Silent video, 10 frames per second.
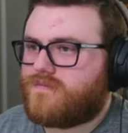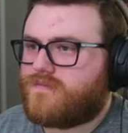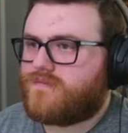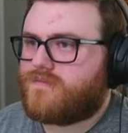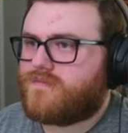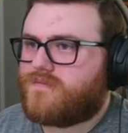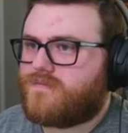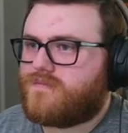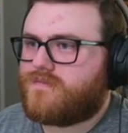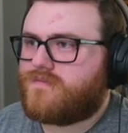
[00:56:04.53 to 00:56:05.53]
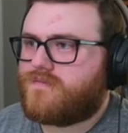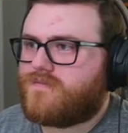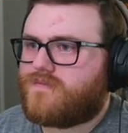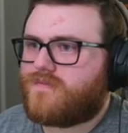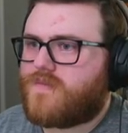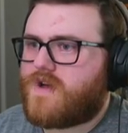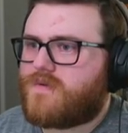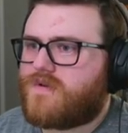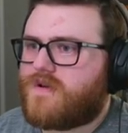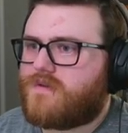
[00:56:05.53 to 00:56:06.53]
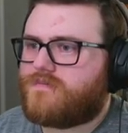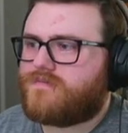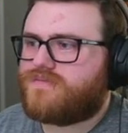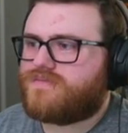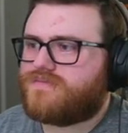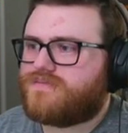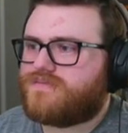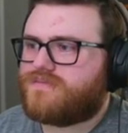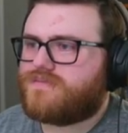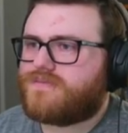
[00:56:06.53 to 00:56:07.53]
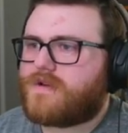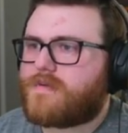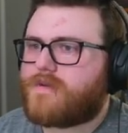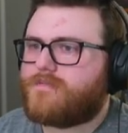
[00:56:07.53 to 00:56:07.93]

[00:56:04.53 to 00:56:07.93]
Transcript: Recently. Oh no. Come on.